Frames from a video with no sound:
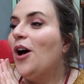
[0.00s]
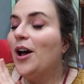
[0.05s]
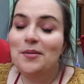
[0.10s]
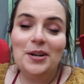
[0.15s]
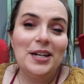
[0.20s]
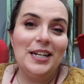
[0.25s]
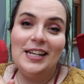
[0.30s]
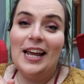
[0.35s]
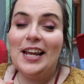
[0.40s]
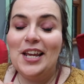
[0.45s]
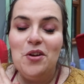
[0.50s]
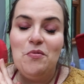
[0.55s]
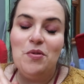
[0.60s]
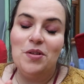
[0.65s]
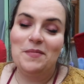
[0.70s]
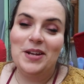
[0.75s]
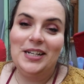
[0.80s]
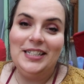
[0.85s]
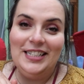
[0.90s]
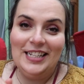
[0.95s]
I'm going to take you
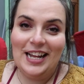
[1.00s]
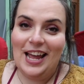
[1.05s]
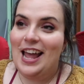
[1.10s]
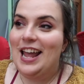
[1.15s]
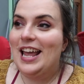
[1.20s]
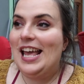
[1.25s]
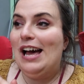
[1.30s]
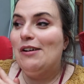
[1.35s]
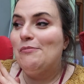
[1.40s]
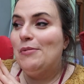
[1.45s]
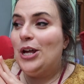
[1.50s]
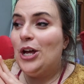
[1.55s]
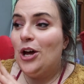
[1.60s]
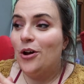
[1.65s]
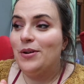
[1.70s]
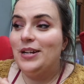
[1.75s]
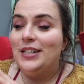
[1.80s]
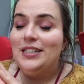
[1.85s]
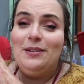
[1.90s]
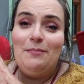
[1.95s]
with me today and we're
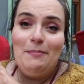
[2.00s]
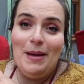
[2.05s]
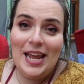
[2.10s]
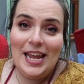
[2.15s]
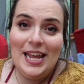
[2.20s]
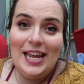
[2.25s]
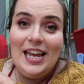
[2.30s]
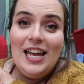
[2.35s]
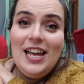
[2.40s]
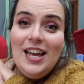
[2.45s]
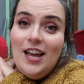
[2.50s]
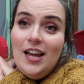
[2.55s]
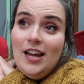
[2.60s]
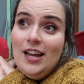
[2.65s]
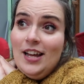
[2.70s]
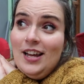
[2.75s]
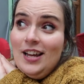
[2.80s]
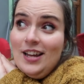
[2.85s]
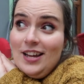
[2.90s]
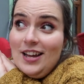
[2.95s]
going to make
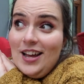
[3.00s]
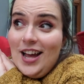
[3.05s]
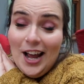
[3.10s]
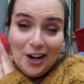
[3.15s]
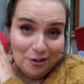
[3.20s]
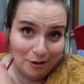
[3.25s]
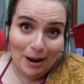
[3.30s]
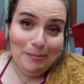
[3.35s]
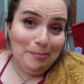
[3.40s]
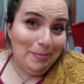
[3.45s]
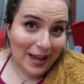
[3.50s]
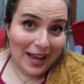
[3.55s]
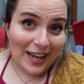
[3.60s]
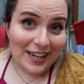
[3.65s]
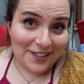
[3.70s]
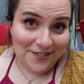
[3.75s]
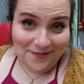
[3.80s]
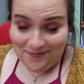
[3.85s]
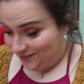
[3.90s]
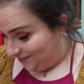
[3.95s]
a grab bag.